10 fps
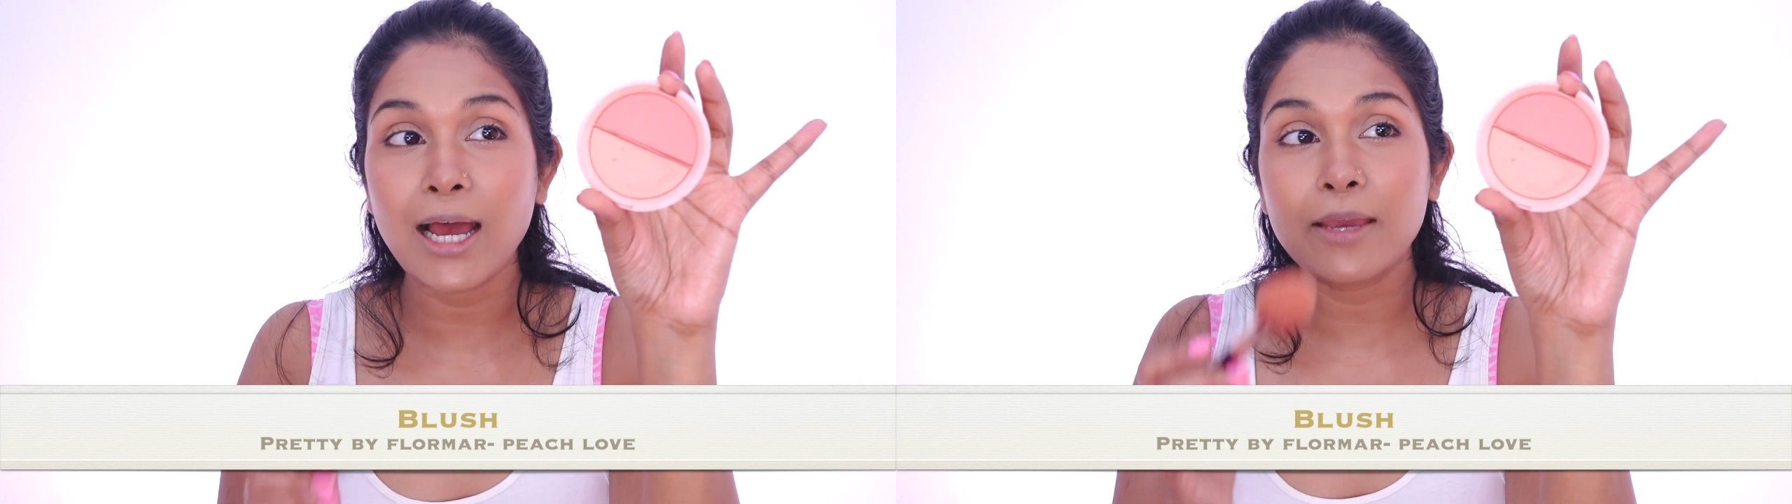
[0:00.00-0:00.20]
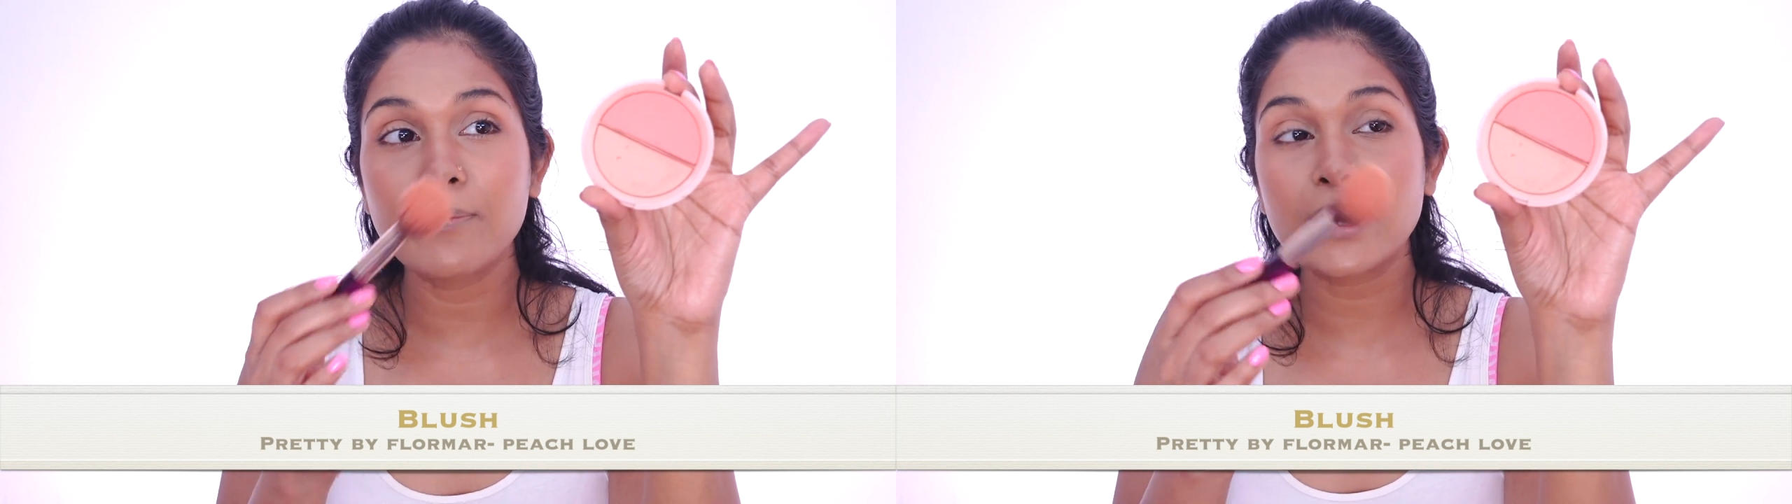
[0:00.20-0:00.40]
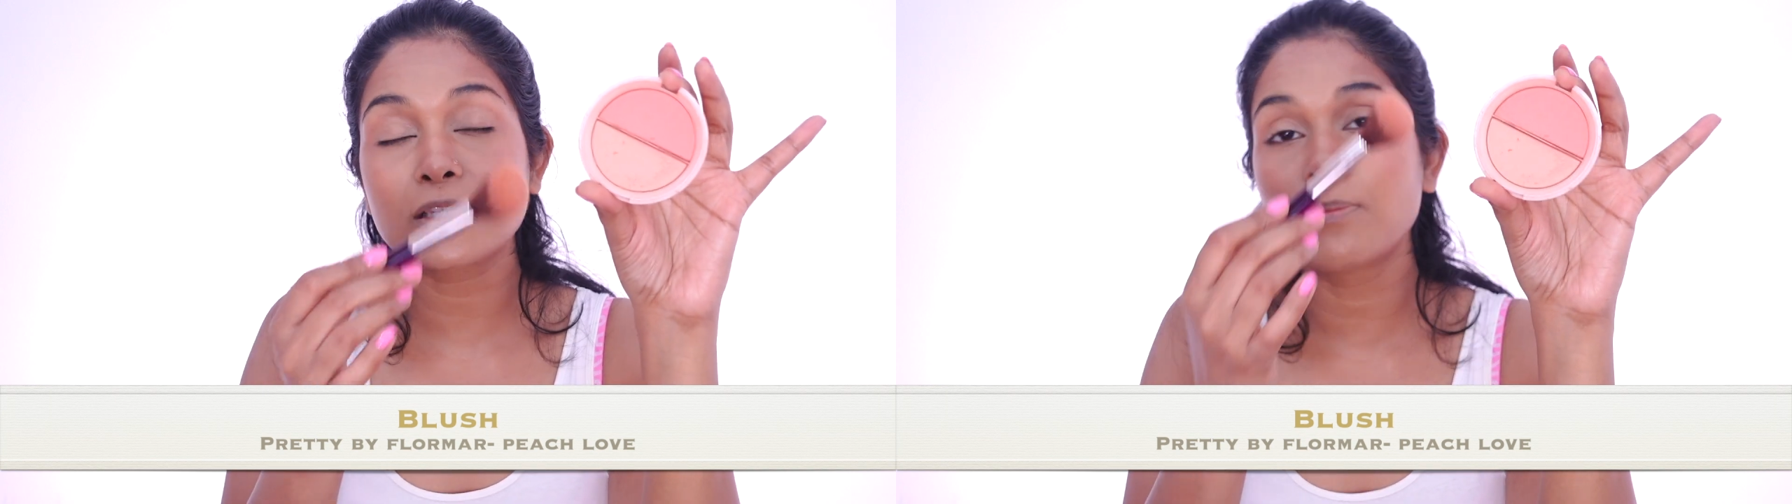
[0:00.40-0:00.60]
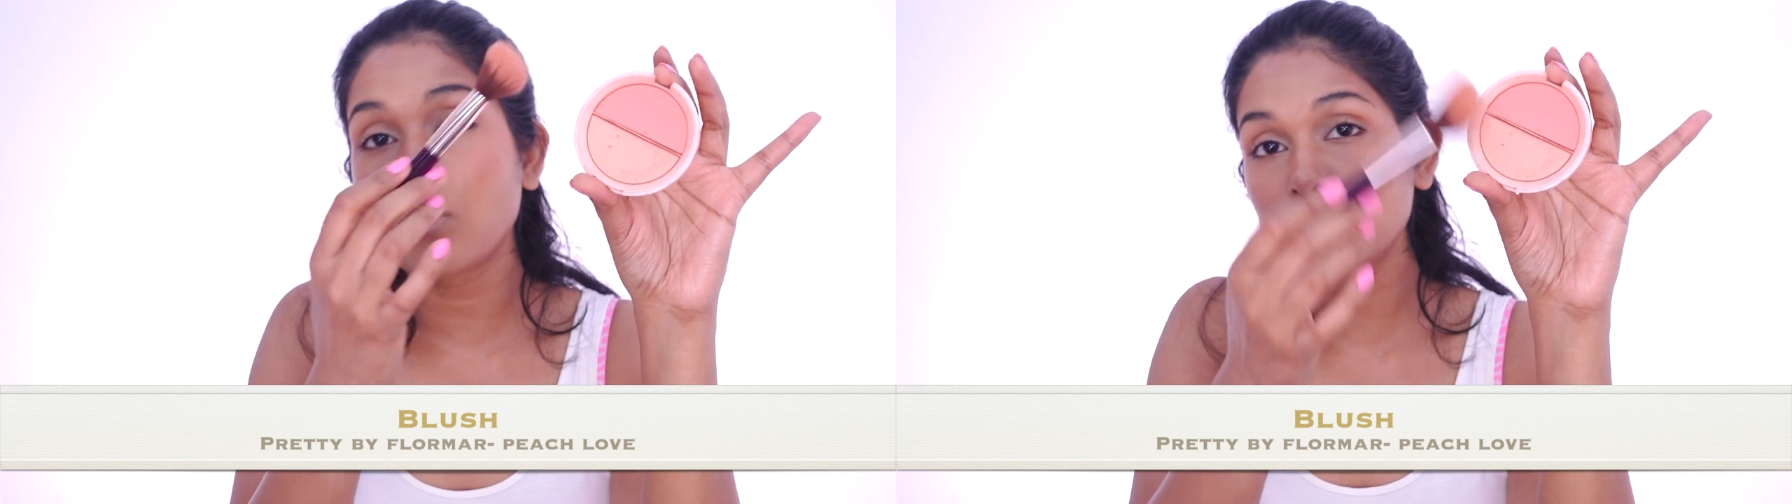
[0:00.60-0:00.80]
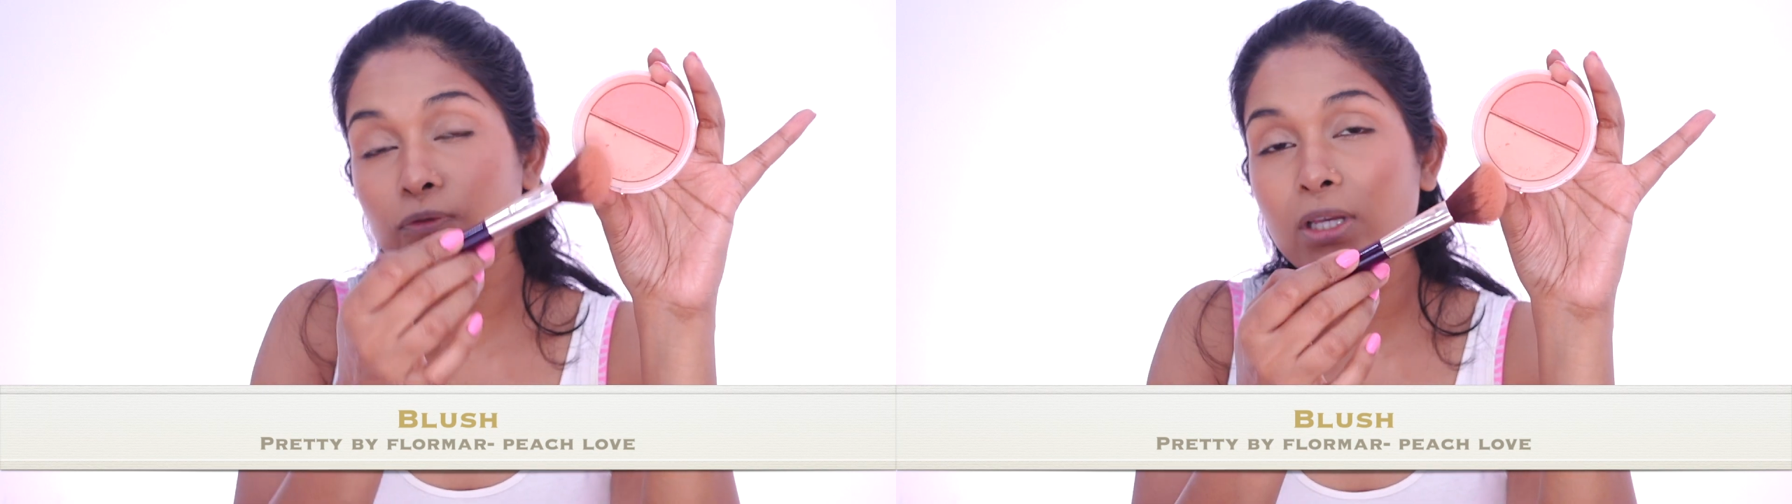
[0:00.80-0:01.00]
I mix
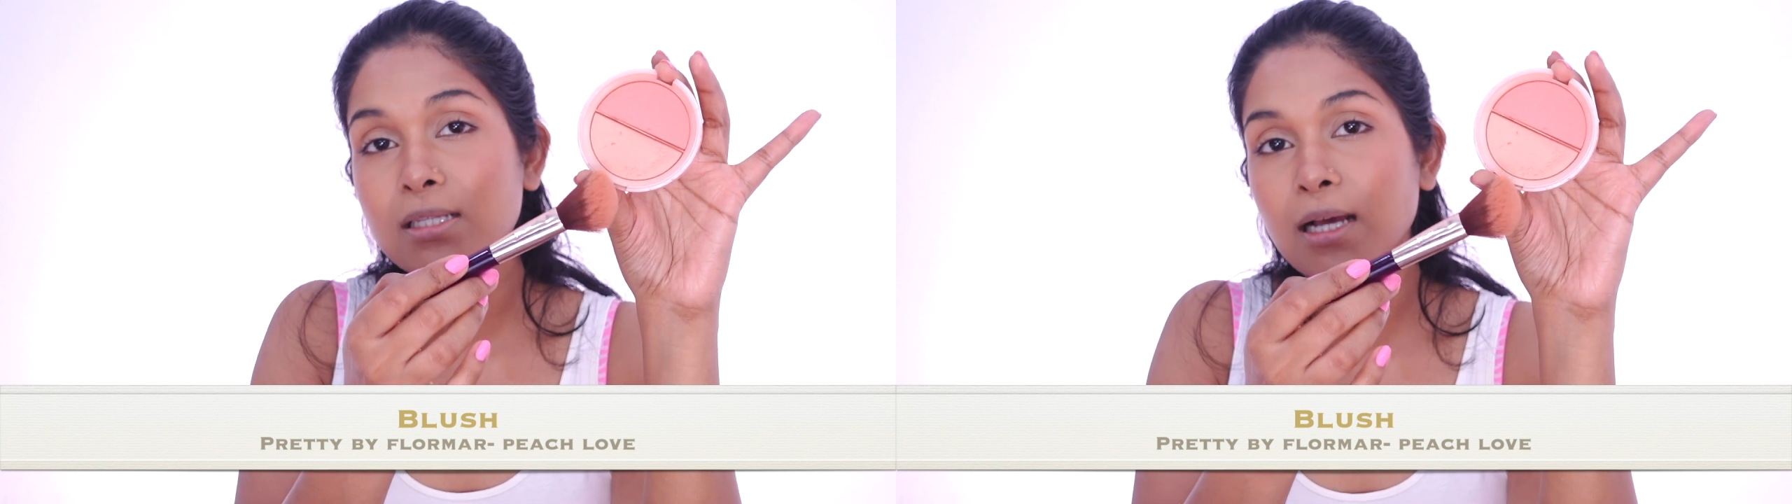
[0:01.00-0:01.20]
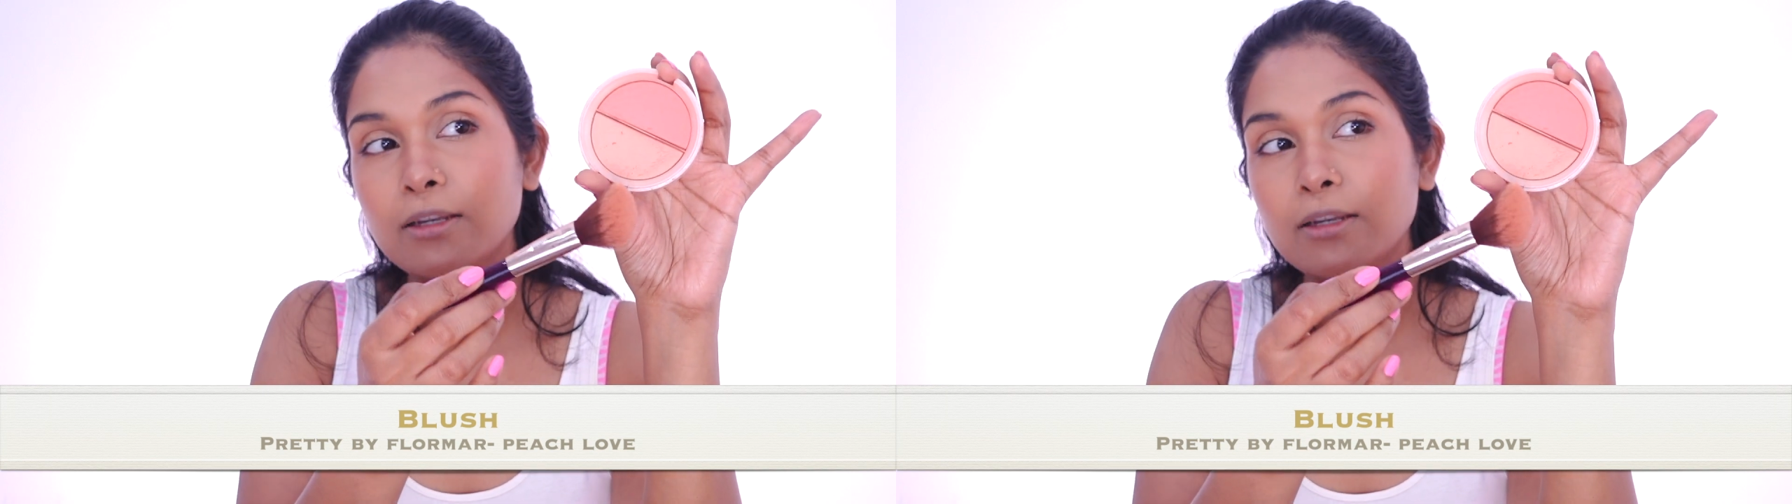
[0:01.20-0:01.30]
both of these